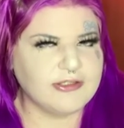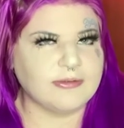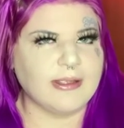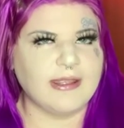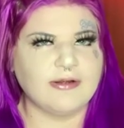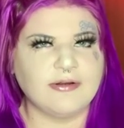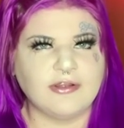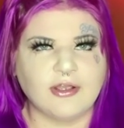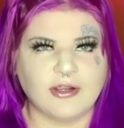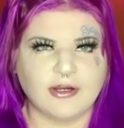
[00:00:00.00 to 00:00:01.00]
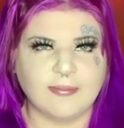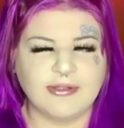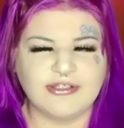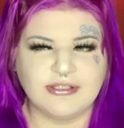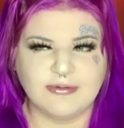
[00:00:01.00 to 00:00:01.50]
So I hit her in the arm,
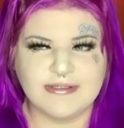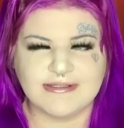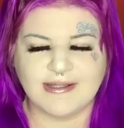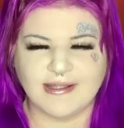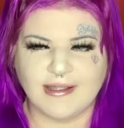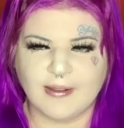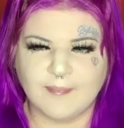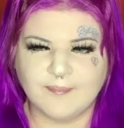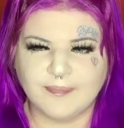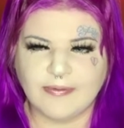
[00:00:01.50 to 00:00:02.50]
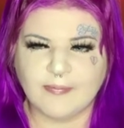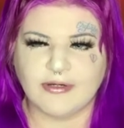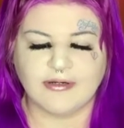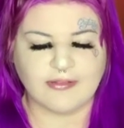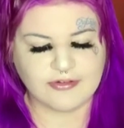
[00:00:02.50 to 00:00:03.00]
and she was like,
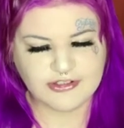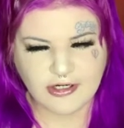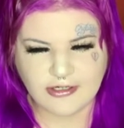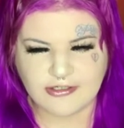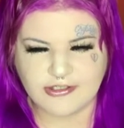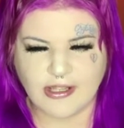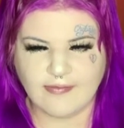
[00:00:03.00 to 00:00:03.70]
put another charge.